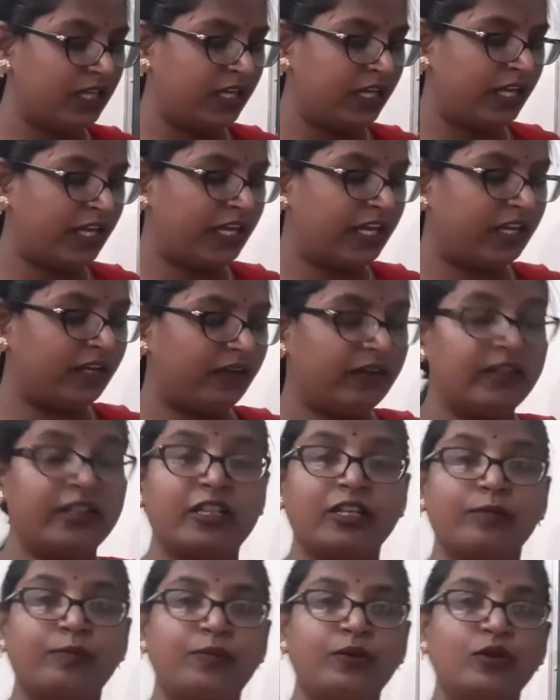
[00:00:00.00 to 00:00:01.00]
Here
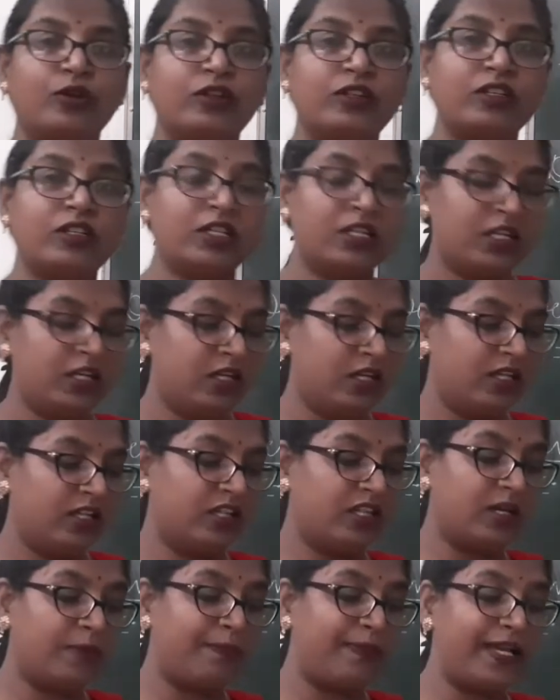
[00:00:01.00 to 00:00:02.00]
in the book,
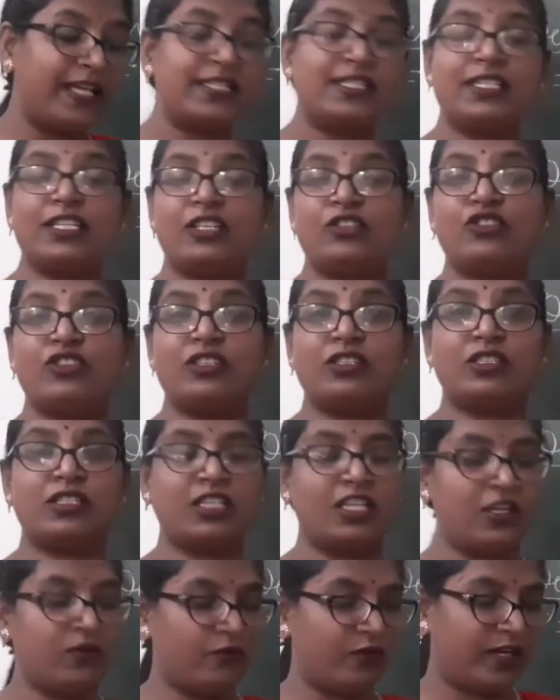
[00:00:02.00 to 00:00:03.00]
the passage is
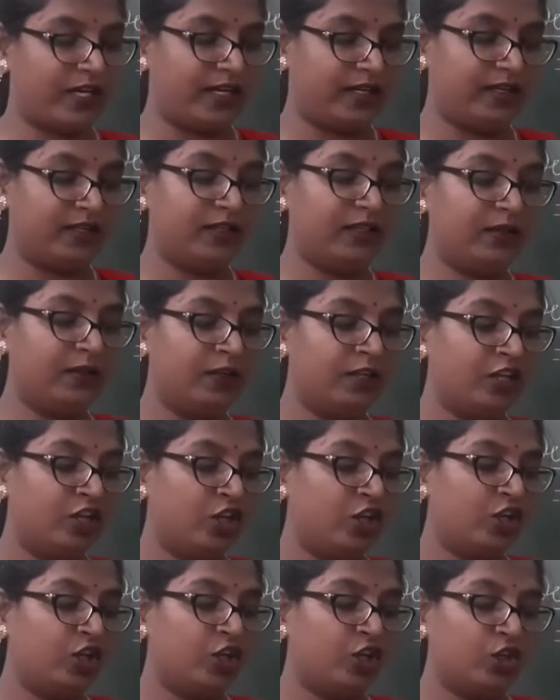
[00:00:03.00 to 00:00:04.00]
given.
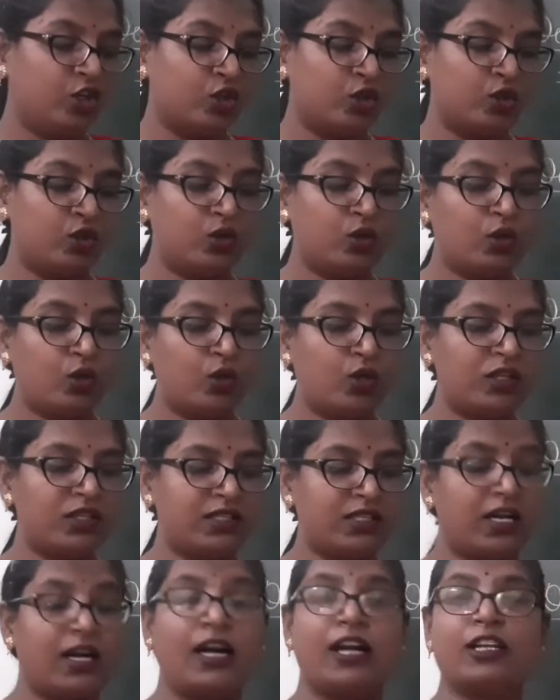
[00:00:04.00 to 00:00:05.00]

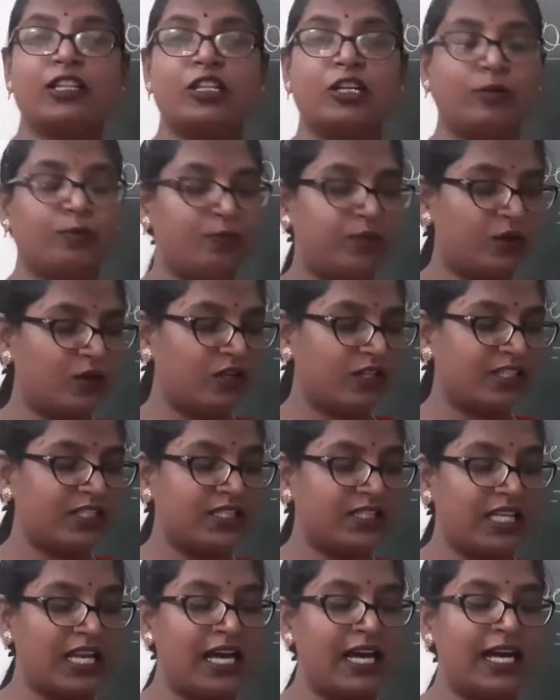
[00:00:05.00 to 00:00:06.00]
Those are the
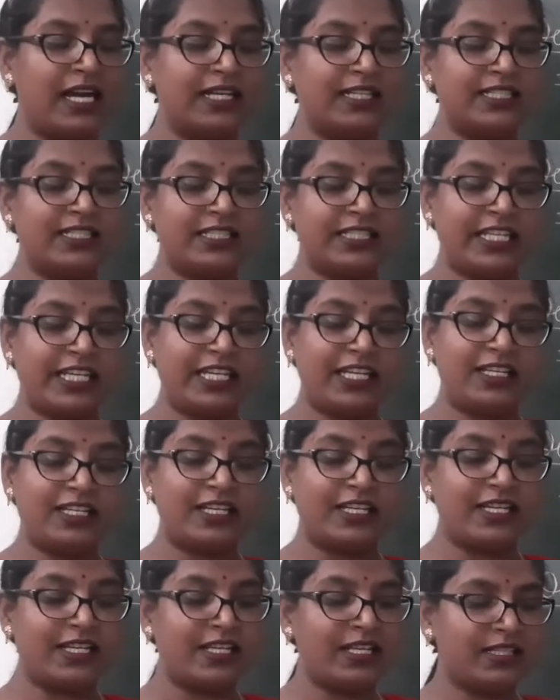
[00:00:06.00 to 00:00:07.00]
books and
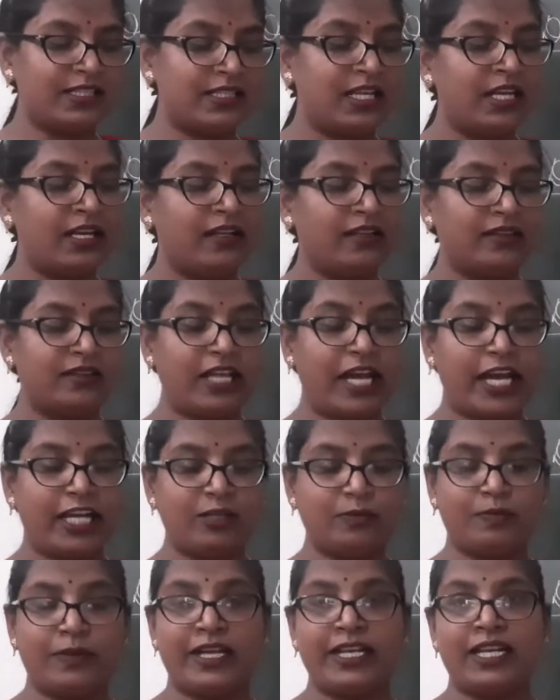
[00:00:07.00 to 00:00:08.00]
CDs
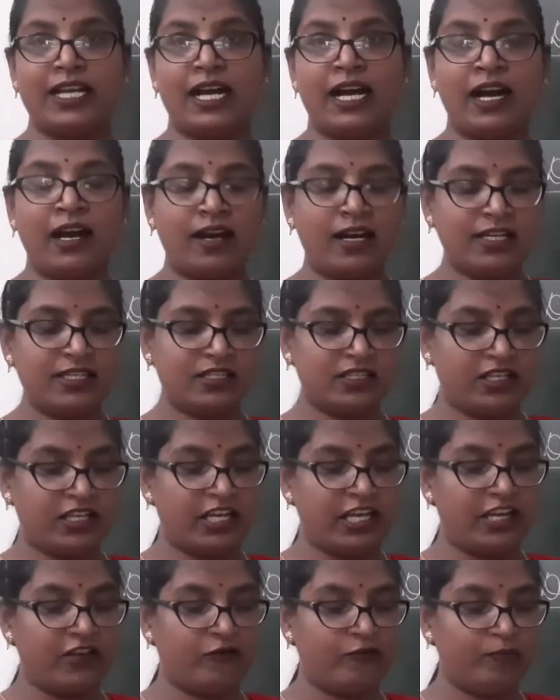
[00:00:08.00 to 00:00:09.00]
that my aunt
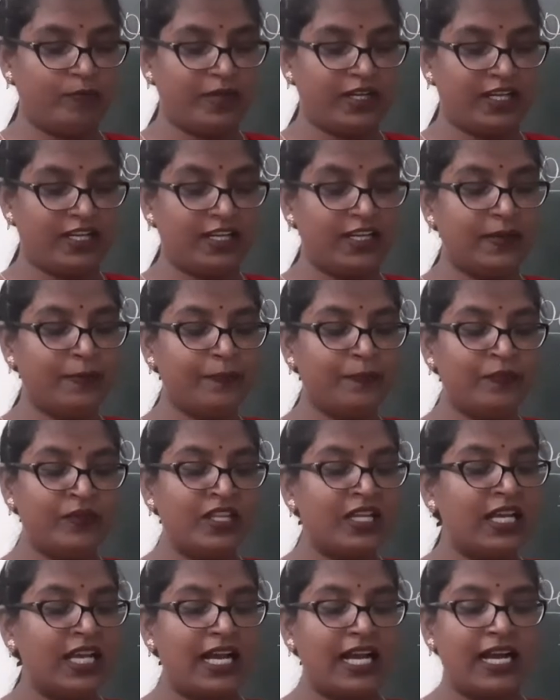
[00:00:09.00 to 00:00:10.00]
gave me,
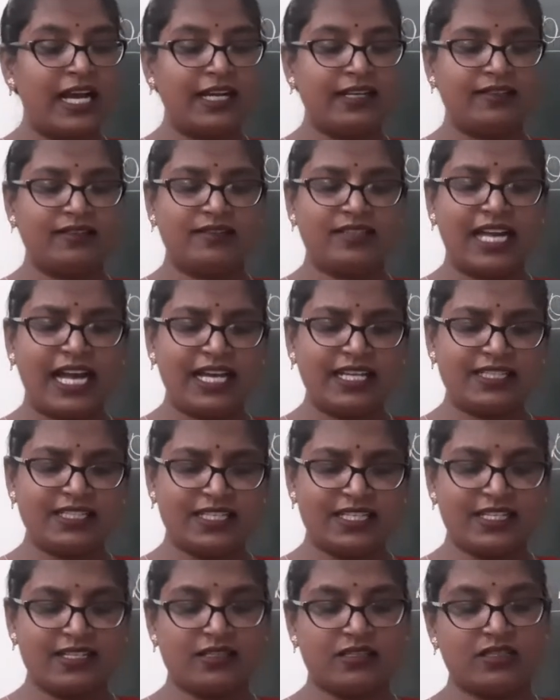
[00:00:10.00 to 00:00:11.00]
and that
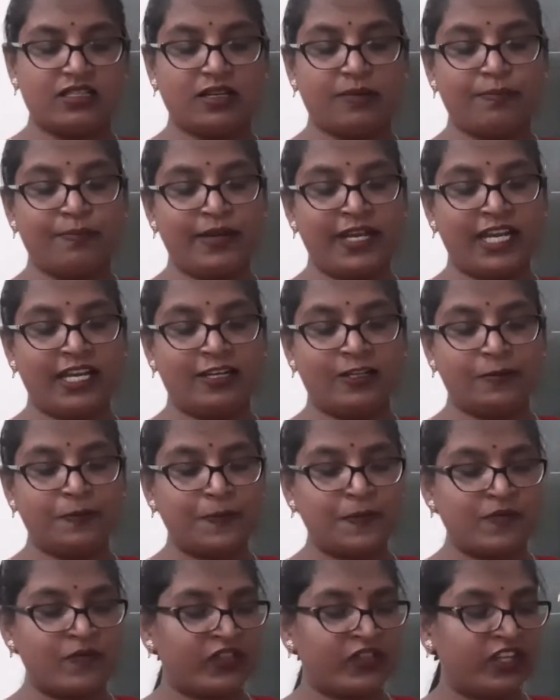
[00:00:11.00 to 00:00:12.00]
is the pen
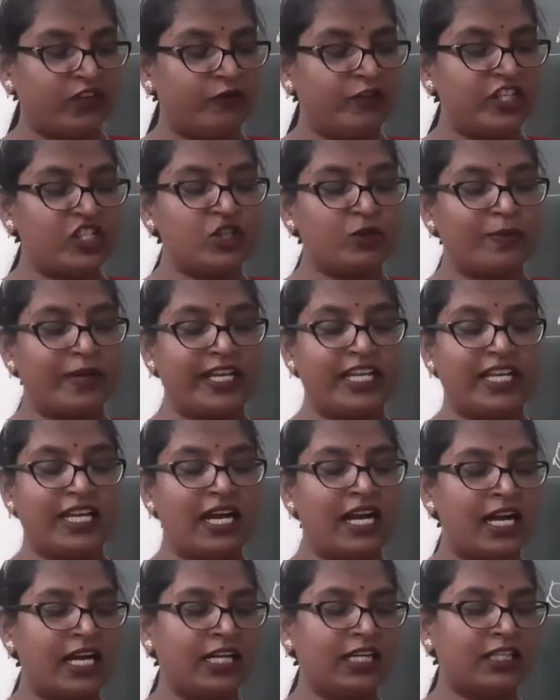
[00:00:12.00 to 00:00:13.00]
which my
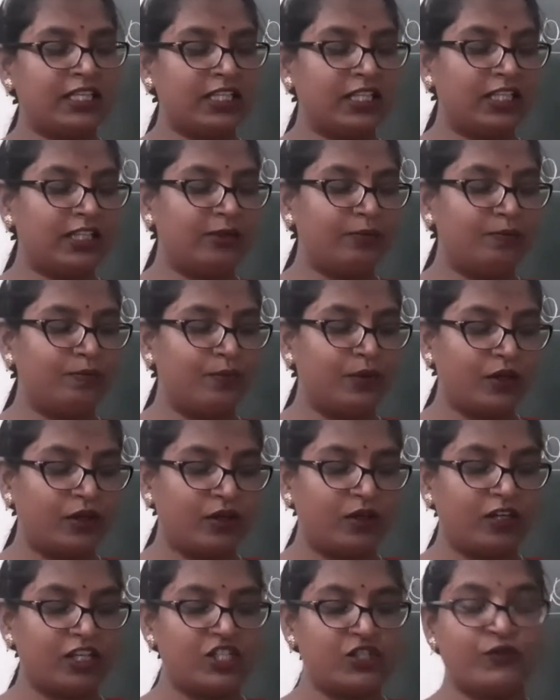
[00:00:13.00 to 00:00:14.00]
uncle
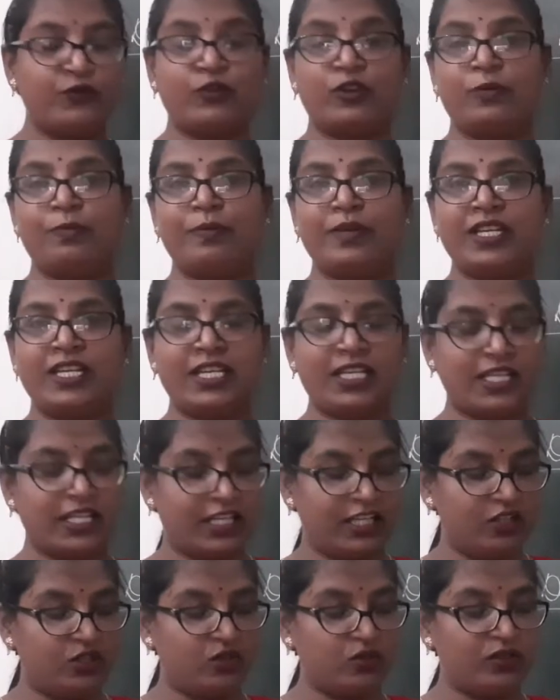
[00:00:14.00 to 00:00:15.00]
bought for me
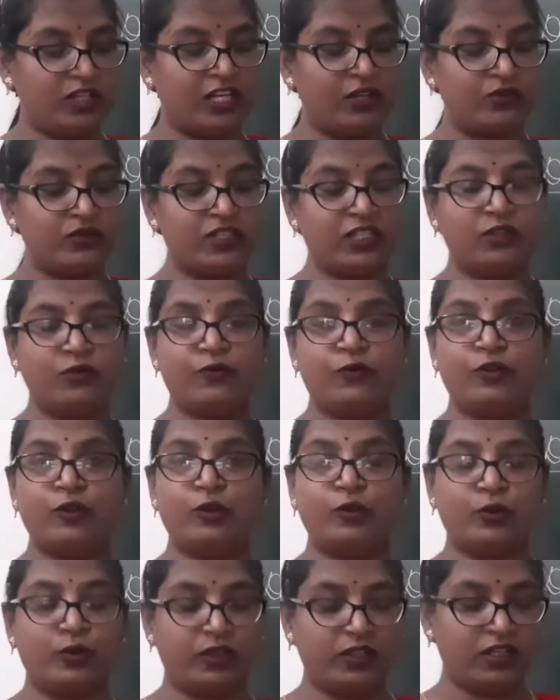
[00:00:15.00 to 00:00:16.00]
in
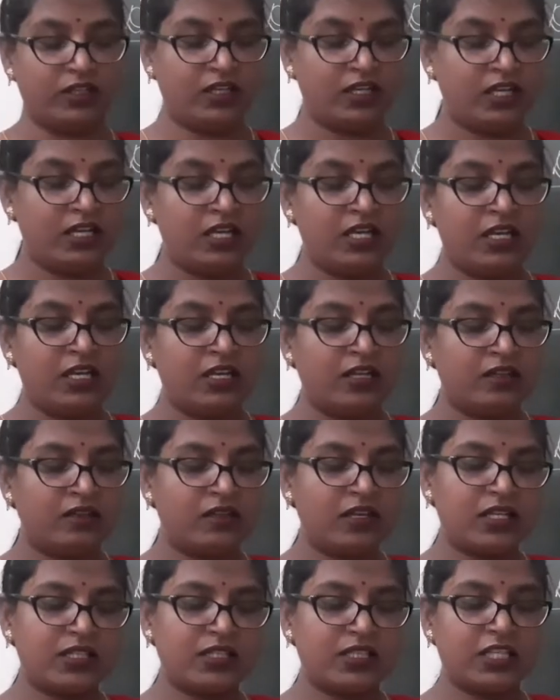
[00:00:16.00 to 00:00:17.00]
2004.
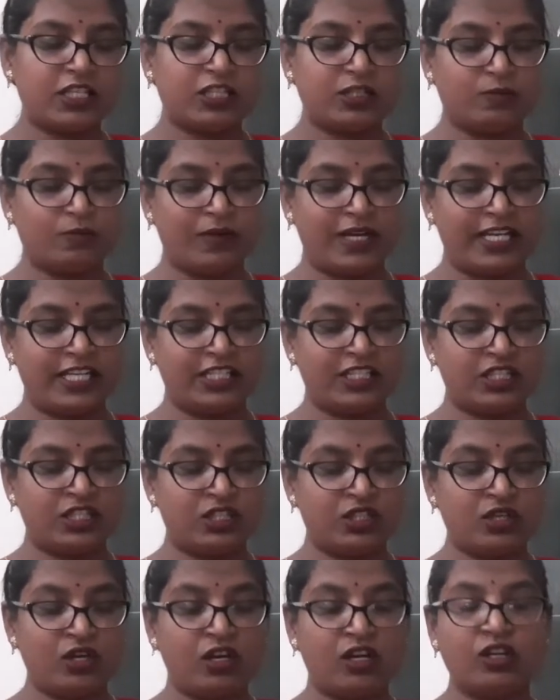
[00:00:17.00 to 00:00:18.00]
This is my
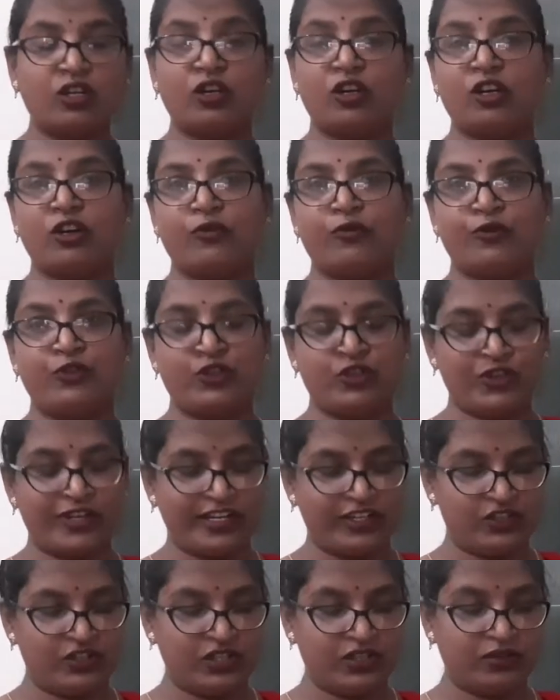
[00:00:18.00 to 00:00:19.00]
stock of
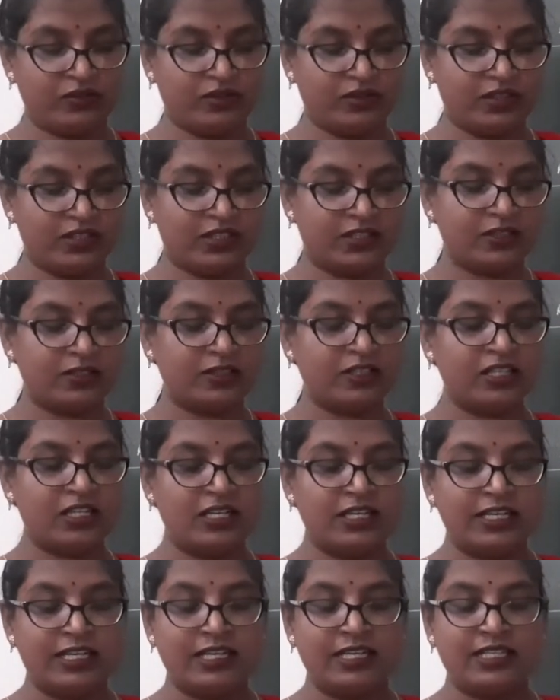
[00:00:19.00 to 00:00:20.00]
treasures,
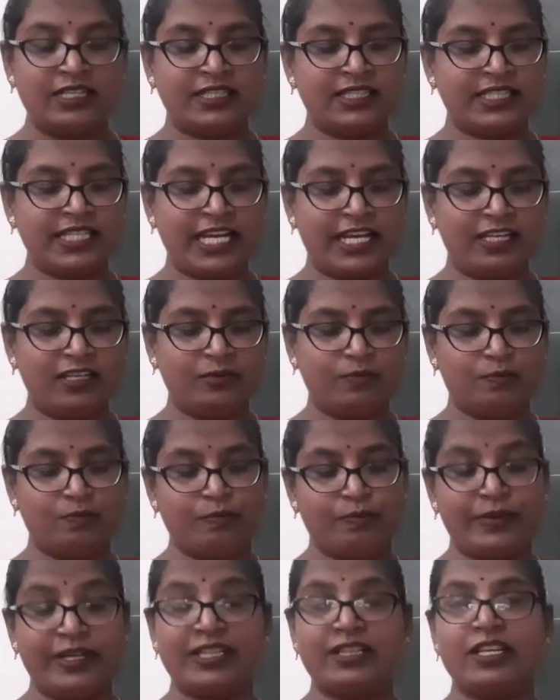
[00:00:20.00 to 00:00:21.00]
said
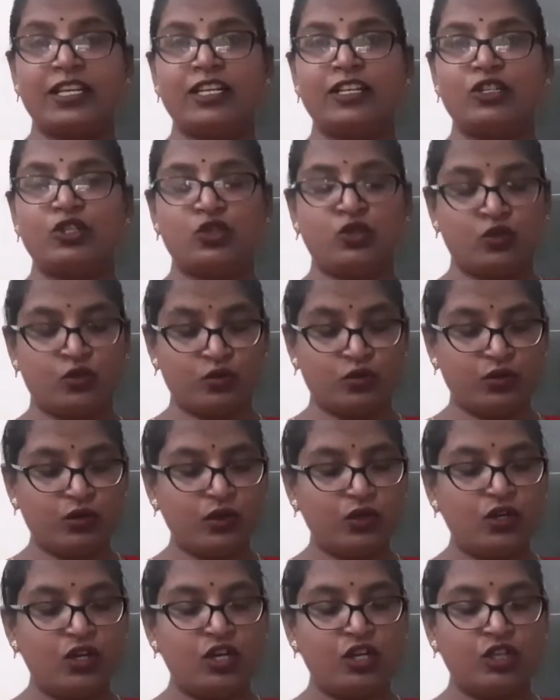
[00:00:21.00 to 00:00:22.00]
Mitin
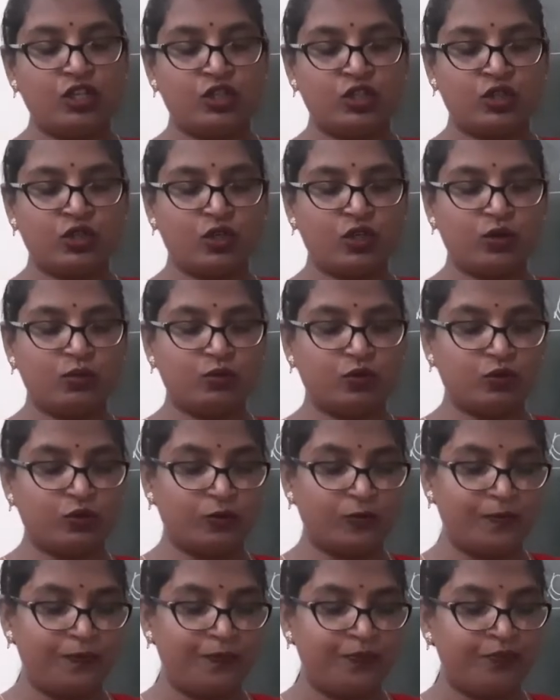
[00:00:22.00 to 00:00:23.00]
to
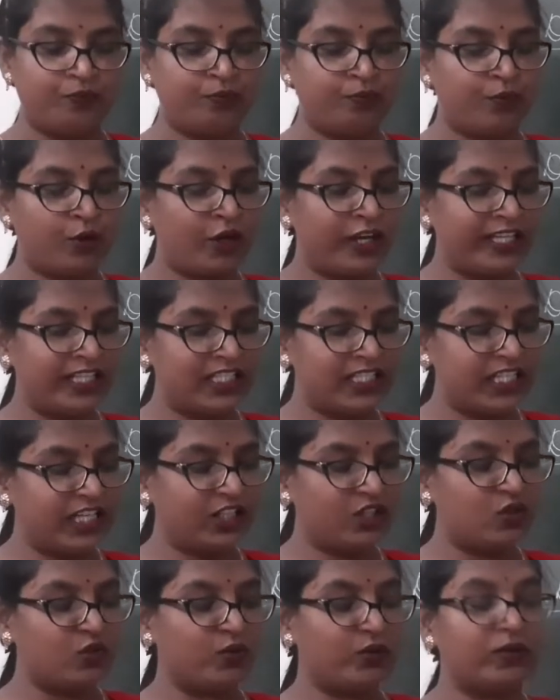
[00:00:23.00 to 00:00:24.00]
Somu,
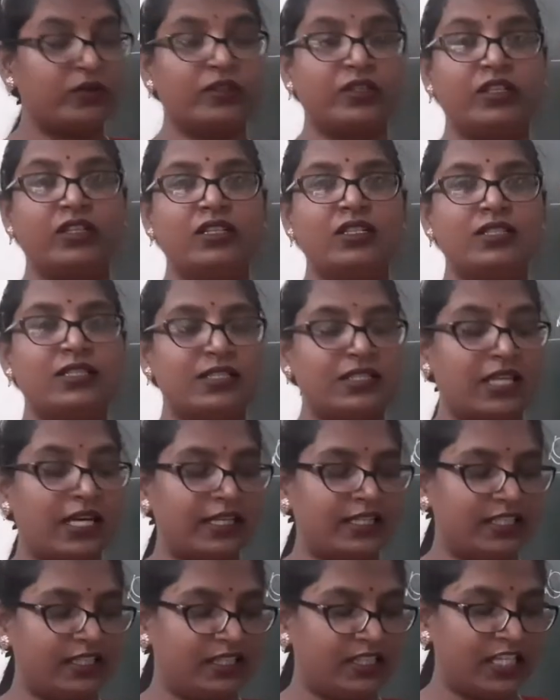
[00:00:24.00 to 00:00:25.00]
pointing to her
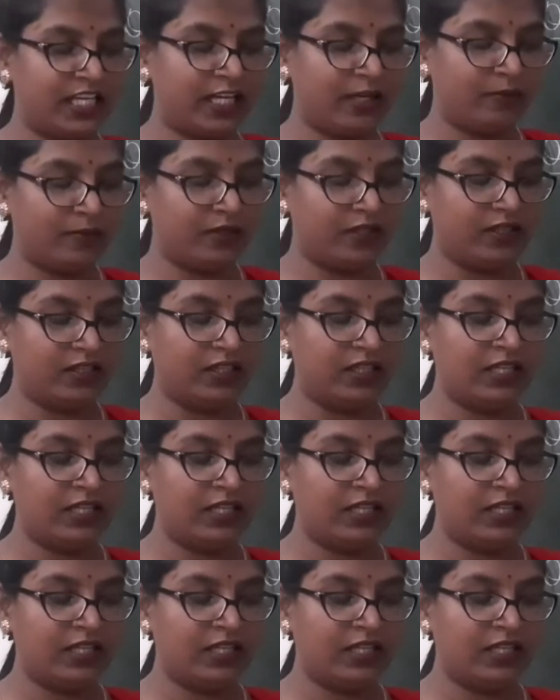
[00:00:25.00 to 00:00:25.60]
study table.